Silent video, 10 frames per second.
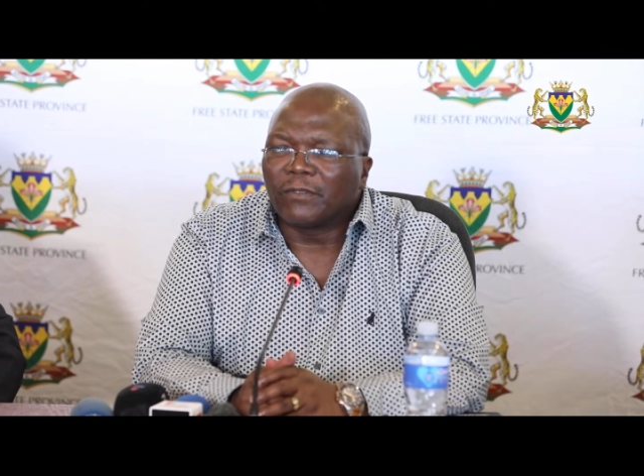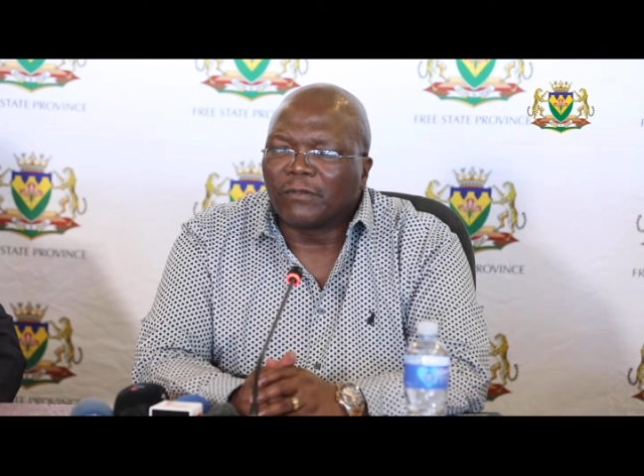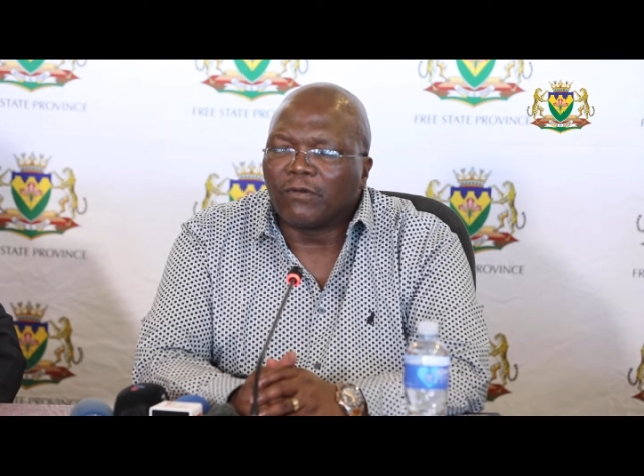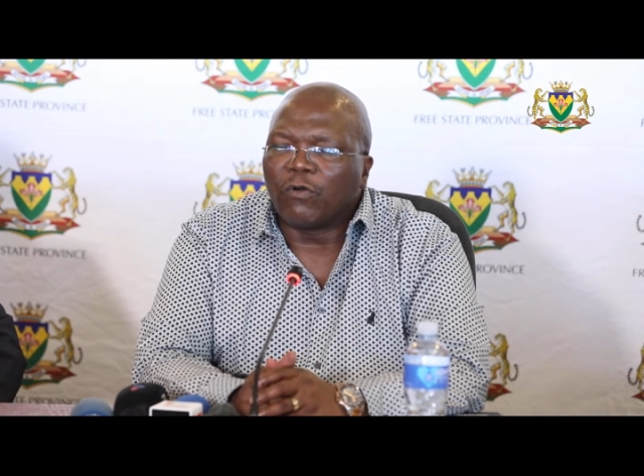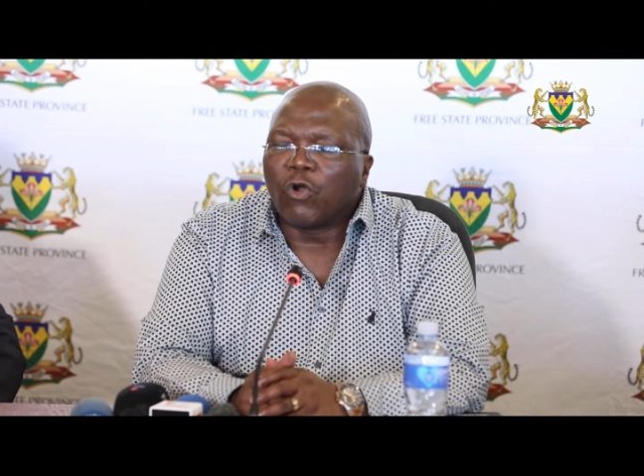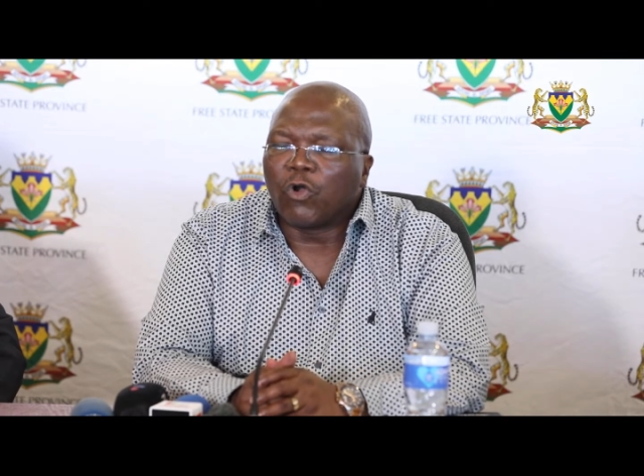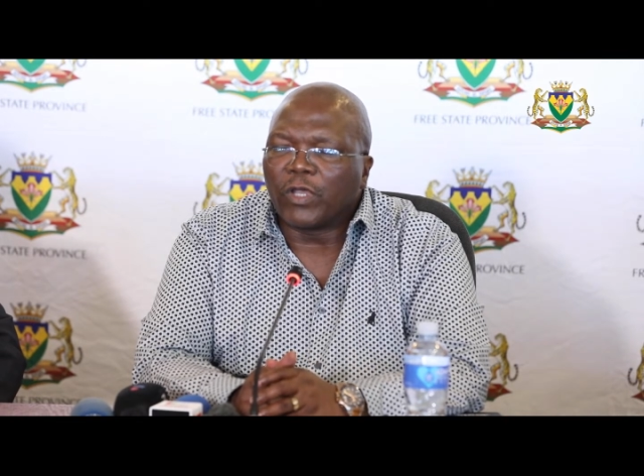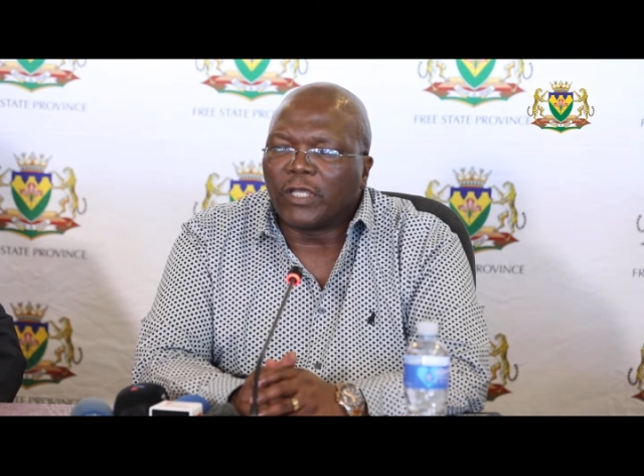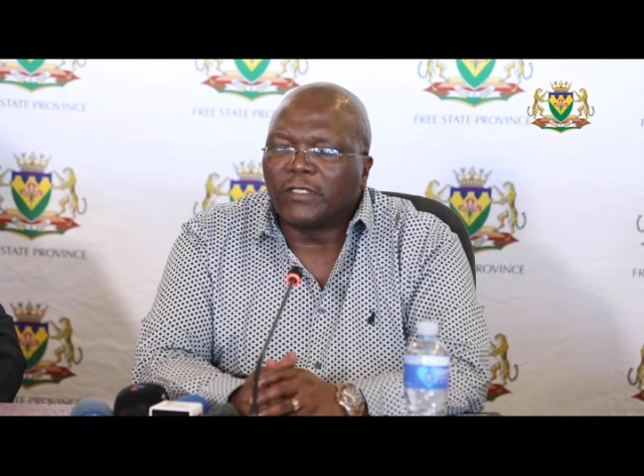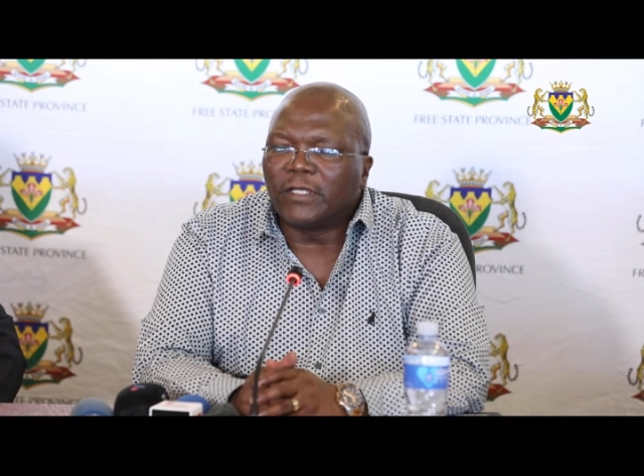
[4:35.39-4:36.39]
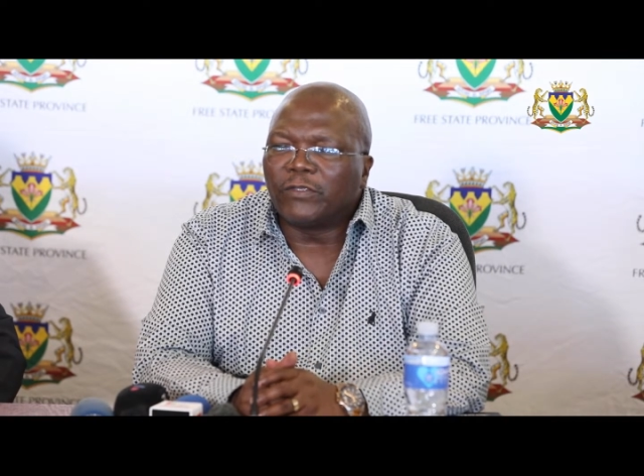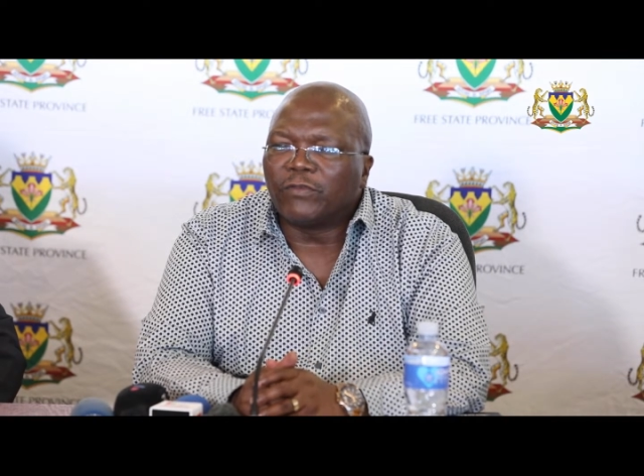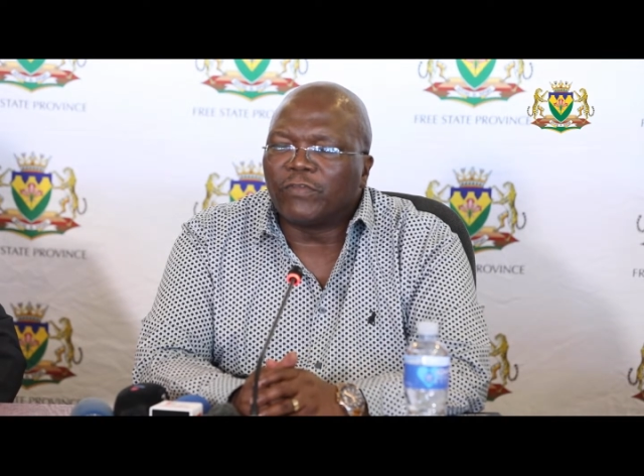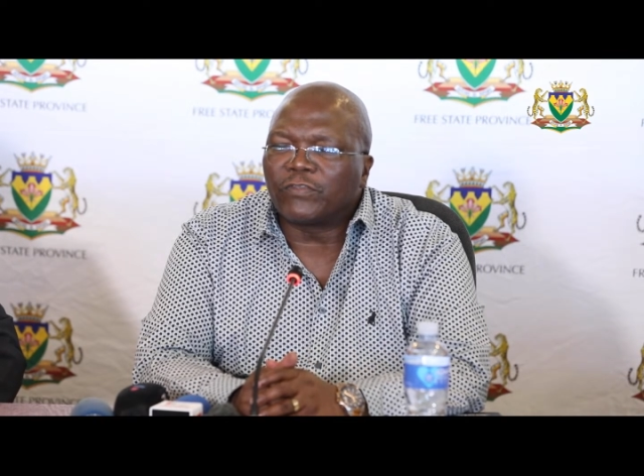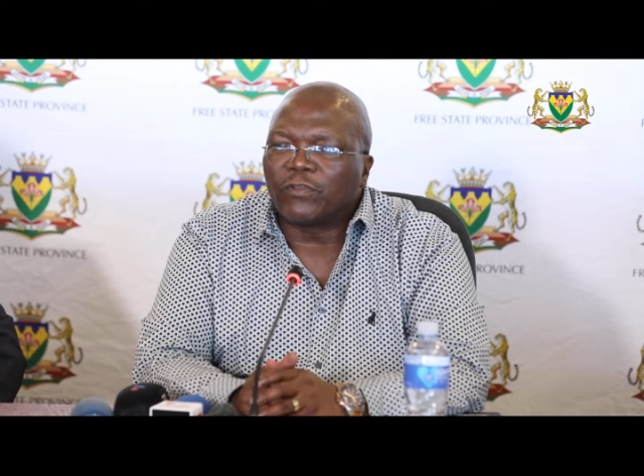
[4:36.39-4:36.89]
or at the
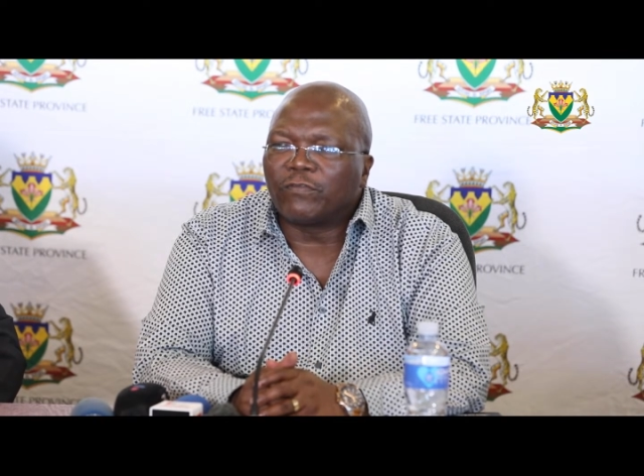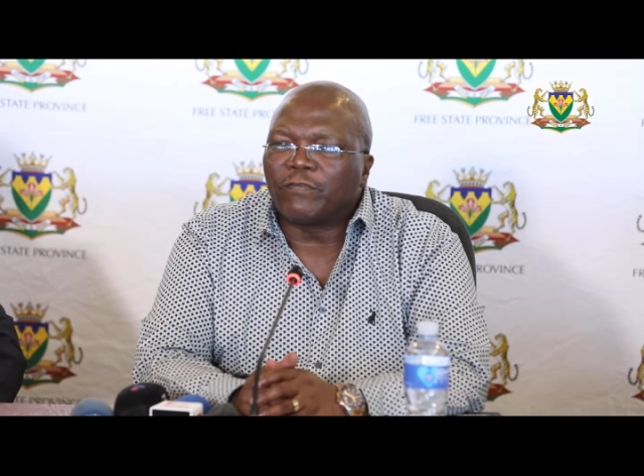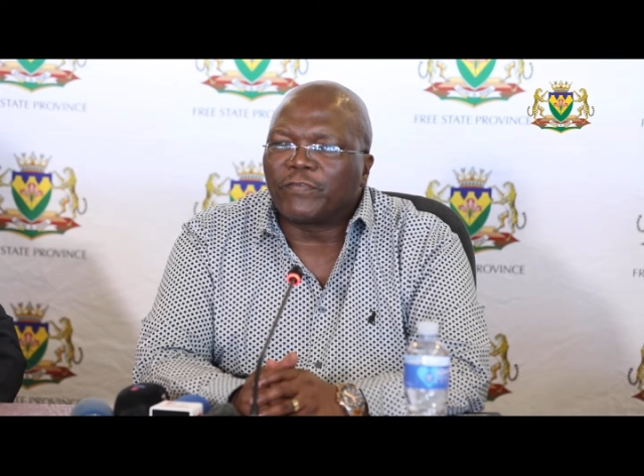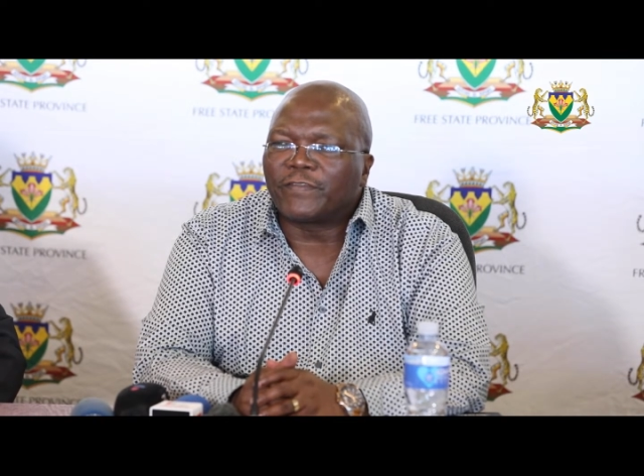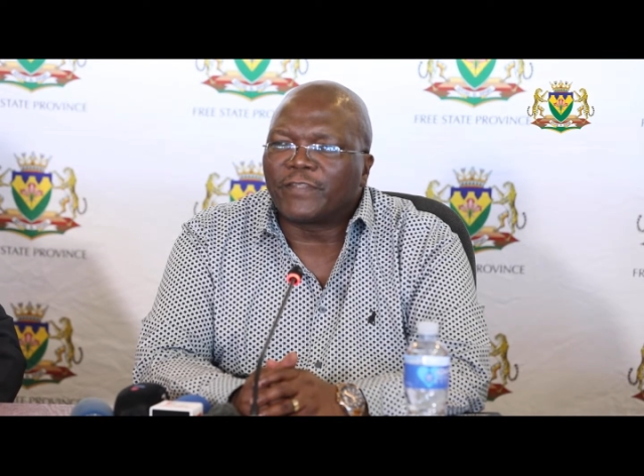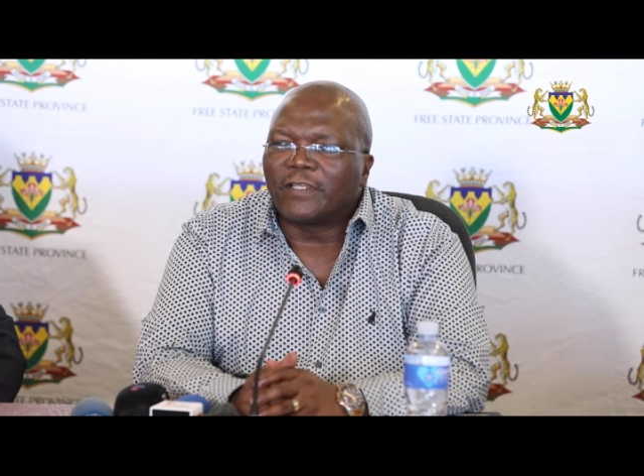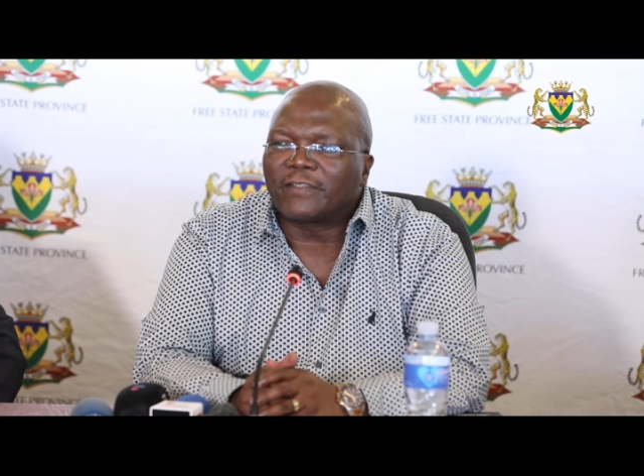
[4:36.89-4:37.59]
University of the Free State